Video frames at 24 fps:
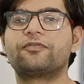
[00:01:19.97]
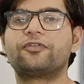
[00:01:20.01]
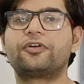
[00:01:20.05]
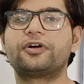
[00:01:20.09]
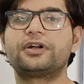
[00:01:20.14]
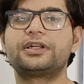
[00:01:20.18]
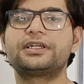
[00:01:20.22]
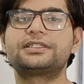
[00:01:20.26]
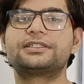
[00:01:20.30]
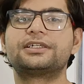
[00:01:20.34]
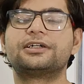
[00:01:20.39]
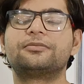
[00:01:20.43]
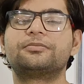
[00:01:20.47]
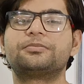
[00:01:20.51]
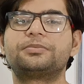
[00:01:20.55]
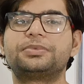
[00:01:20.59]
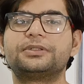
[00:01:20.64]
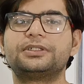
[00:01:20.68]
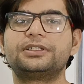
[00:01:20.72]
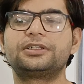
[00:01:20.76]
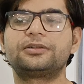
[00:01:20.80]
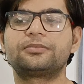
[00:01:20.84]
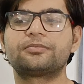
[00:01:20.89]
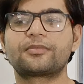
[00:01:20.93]
For
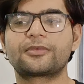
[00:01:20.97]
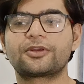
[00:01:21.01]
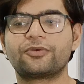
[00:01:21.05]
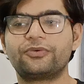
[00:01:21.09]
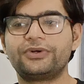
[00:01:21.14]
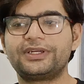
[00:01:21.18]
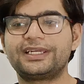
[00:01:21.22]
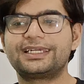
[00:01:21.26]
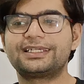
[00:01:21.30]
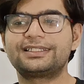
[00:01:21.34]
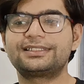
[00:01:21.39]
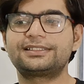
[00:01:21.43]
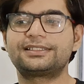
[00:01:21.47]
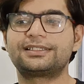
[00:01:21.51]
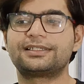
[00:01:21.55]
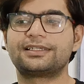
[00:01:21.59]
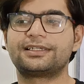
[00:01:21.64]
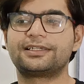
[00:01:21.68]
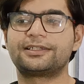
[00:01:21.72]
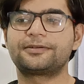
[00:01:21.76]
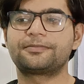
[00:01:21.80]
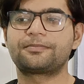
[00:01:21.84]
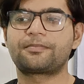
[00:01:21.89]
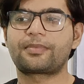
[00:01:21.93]
example, we can
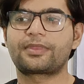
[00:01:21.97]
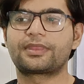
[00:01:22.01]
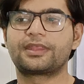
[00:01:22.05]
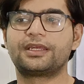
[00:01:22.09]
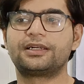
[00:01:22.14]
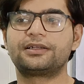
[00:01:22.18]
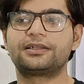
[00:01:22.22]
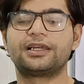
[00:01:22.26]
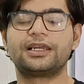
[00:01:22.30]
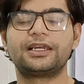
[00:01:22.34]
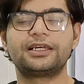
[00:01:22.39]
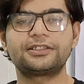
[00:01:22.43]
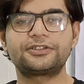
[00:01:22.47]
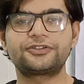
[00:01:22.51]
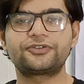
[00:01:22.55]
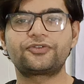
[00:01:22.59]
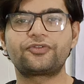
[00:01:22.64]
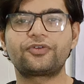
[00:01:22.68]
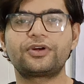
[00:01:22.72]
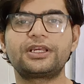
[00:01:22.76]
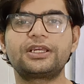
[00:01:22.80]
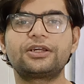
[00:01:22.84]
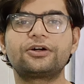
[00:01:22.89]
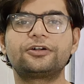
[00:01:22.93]
say that
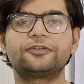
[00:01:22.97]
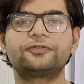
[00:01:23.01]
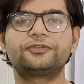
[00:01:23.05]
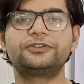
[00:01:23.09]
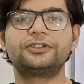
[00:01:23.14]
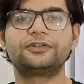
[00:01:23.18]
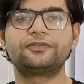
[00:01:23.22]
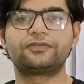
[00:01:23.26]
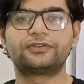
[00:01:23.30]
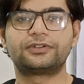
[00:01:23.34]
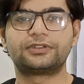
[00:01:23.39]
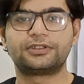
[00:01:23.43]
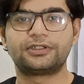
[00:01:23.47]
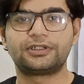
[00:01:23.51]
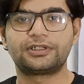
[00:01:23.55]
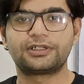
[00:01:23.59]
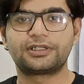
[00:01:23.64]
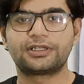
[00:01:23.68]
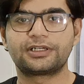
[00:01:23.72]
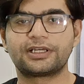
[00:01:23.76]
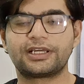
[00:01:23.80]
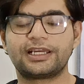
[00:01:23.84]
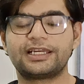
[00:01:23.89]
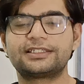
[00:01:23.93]
history of the world